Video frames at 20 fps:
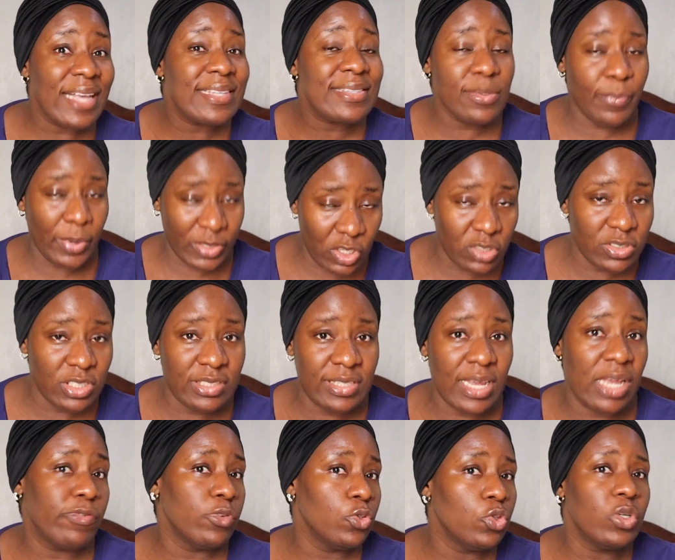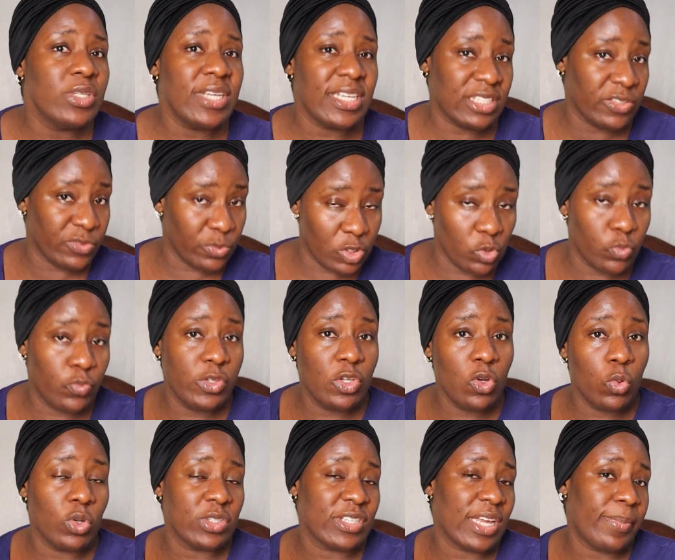I still mentioned it there, even though, yes, the
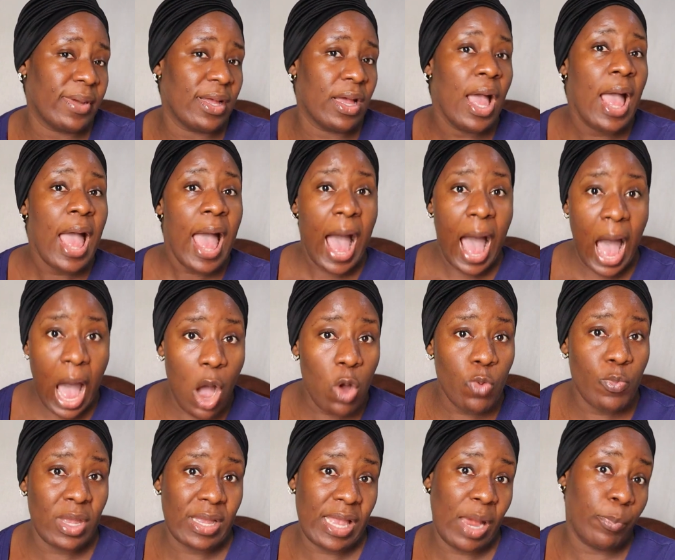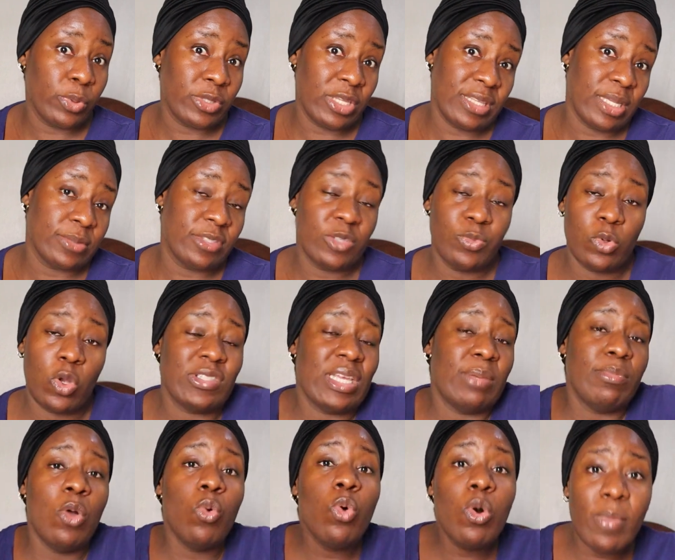video was about how women can protect themselves, because
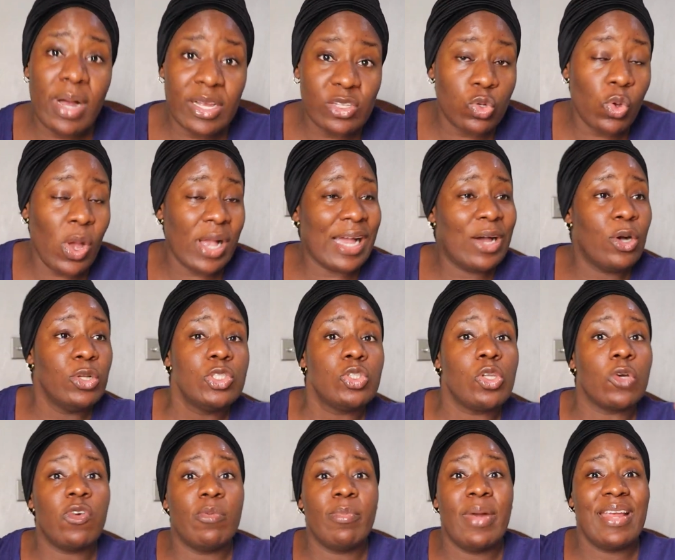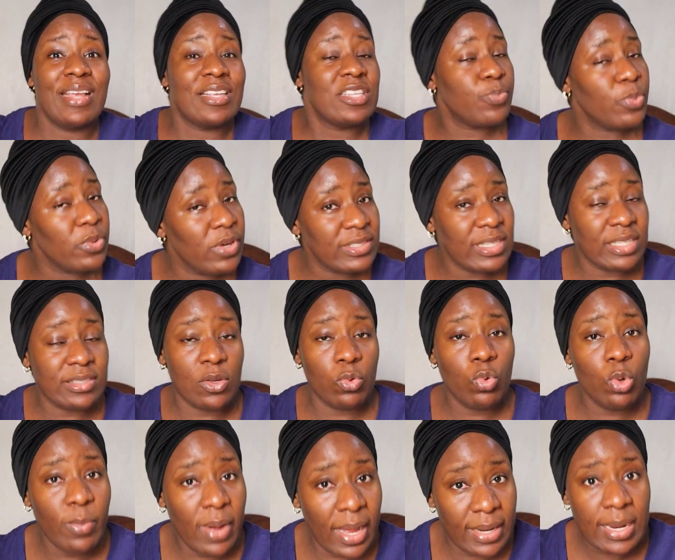I'm a woman, so I can only talk from my experience as a
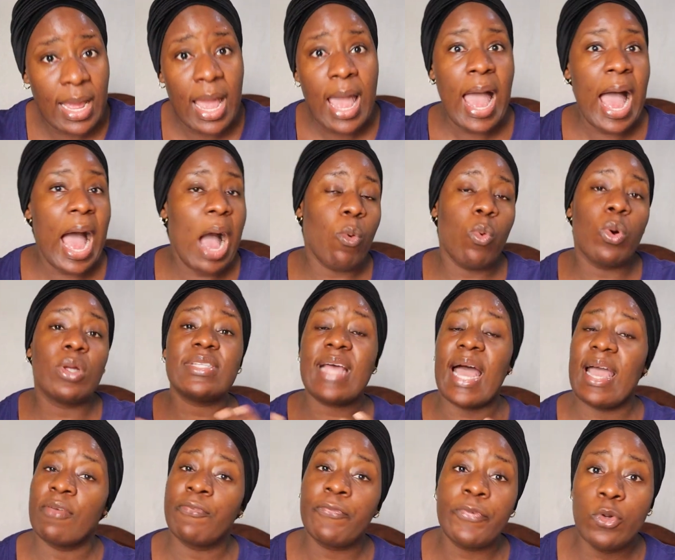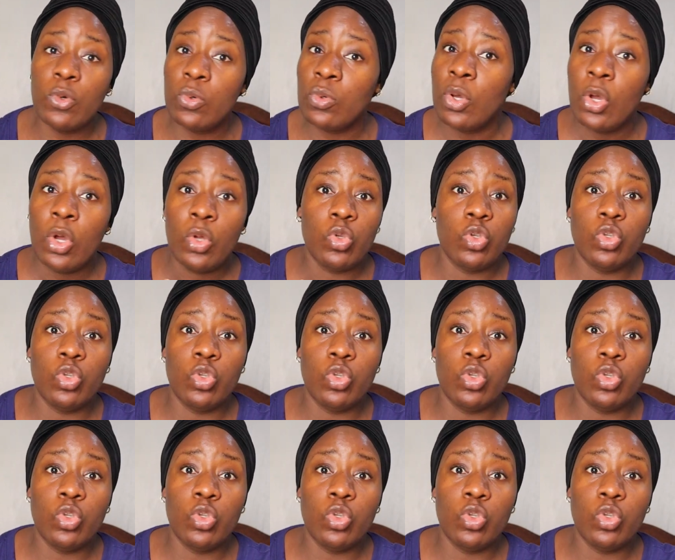woman and what I feel,